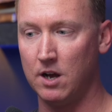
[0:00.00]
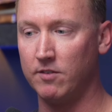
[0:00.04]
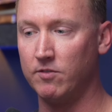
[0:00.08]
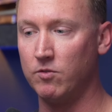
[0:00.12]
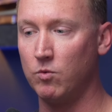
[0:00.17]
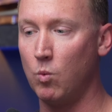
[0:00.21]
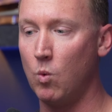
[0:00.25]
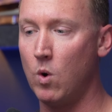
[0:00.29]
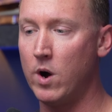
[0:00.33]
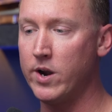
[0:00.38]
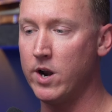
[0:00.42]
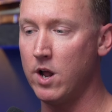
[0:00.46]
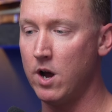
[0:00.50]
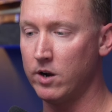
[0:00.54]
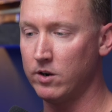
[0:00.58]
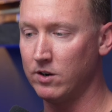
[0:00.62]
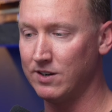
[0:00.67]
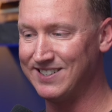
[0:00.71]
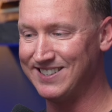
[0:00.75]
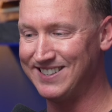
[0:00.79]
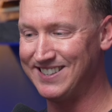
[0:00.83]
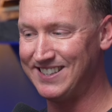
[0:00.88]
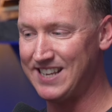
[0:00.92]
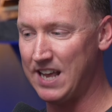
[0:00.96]
of
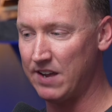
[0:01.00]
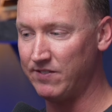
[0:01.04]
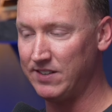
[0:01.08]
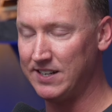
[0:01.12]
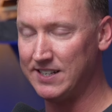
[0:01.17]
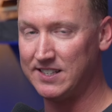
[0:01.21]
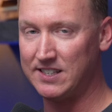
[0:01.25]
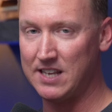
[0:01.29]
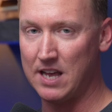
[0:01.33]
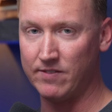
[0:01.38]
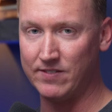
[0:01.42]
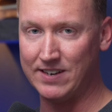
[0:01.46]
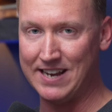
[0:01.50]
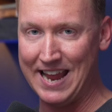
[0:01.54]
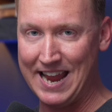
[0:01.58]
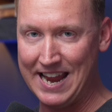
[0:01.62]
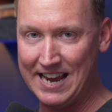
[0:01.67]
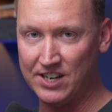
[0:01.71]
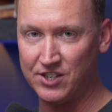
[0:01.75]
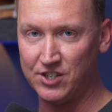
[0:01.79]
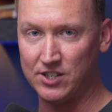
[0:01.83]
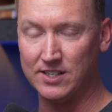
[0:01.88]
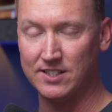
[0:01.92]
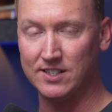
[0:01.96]
177
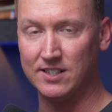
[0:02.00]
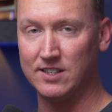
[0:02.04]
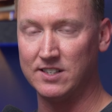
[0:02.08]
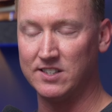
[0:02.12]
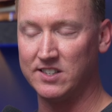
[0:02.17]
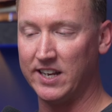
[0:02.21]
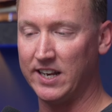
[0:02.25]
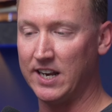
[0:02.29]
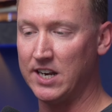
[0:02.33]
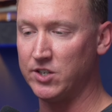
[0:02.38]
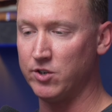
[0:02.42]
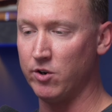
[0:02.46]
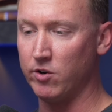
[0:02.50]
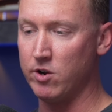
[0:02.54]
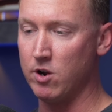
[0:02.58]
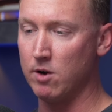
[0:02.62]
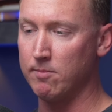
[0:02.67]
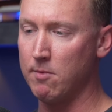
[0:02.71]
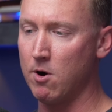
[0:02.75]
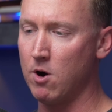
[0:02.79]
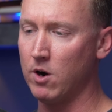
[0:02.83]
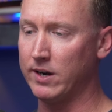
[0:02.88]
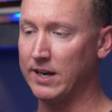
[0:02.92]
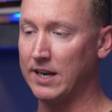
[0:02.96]
agents in the San Antonio
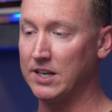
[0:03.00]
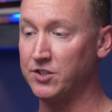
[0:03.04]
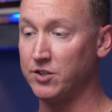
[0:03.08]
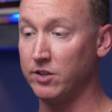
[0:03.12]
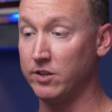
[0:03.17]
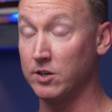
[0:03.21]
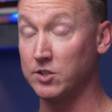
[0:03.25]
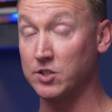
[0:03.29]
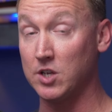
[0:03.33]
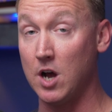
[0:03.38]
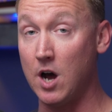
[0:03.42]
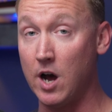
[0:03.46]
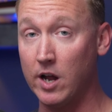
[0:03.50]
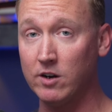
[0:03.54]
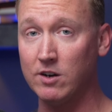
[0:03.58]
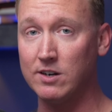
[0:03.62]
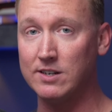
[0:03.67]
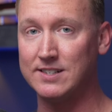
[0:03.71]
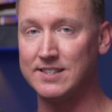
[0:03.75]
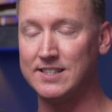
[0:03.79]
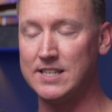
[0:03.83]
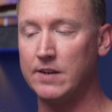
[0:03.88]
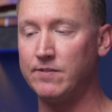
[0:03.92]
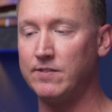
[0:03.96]
market. So there's
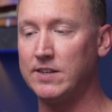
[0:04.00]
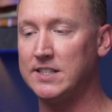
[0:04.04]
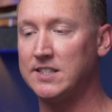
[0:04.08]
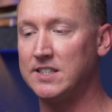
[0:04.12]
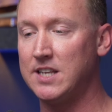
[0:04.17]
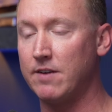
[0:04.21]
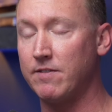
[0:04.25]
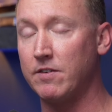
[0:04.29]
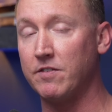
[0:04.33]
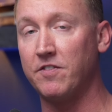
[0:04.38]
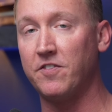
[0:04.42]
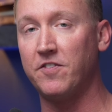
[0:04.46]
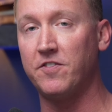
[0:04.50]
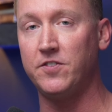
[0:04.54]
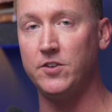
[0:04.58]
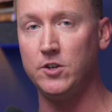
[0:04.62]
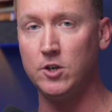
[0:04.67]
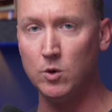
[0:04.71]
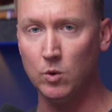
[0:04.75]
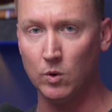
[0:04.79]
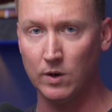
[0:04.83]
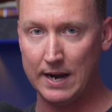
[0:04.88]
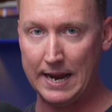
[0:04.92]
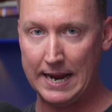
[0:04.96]
177
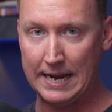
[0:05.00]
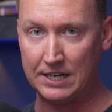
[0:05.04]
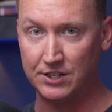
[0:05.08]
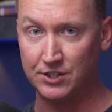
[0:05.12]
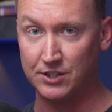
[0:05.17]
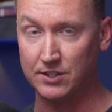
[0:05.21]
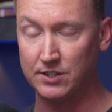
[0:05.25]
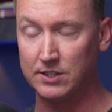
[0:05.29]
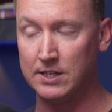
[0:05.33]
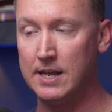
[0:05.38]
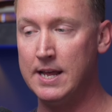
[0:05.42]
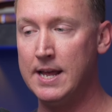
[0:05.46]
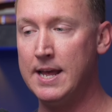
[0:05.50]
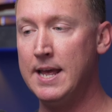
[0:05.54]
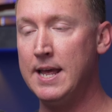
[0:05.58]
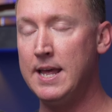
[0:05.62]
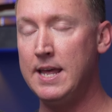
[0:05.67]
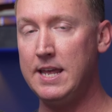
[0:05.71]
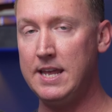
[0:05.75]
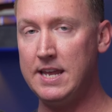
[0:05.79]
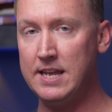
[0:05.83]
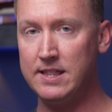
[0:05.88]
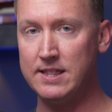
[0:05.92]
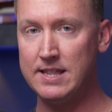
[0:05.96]
fewer agents
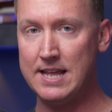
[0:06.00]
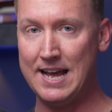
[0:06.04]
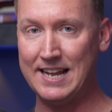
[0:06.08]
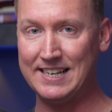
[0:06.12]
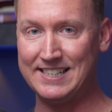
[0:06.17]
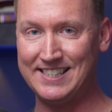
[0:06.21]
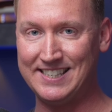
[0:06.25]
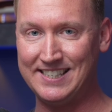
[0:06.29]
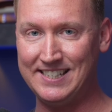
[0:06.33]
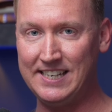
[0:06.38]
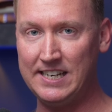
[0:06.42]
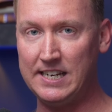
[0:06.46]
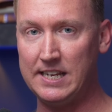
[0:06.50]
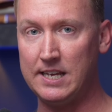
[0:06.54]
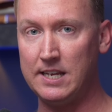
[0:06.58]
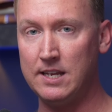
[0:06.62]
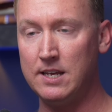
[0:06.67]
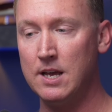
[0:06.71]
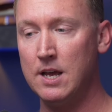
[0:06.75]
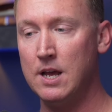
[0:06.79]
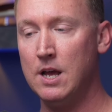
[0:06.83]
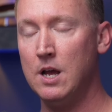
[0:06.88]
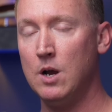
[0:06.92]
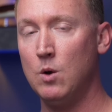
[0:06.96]
in that city
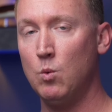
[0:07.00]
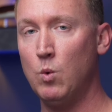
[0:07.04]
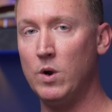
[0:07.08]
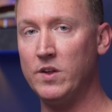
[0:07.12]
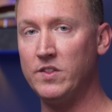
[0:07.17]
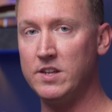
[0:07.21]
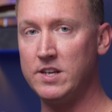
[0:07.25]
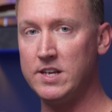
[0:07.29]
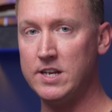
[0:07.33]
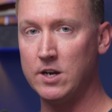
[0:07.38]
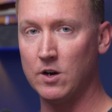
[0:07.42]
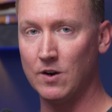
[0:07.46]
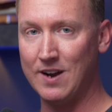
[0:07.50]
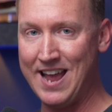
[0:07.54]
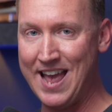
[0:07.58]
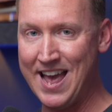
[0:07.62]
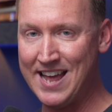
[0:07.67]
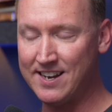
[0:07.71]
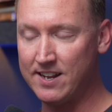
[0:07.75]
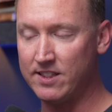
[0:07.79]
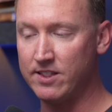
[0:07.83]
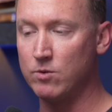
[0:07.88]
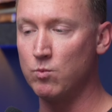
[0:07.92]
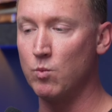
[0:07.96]
when the year
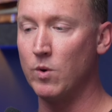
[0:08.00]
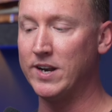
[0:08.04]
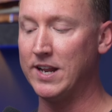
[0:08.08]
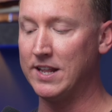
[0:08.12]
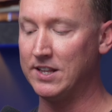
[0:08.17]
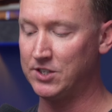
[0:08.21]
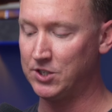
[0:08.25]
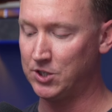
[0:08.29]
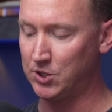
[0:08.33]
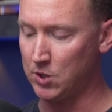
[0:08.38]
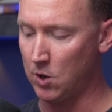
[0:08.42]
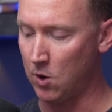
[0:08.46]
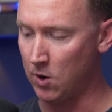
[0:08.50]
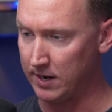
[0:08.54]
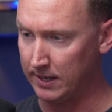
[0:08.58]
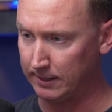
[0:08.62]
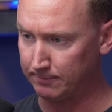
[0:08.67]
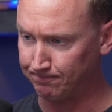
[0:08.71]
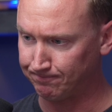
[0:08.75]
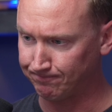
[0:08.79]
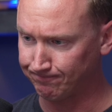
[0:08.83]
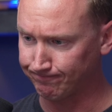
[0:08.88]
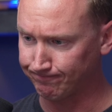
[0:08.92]
ended than when it started.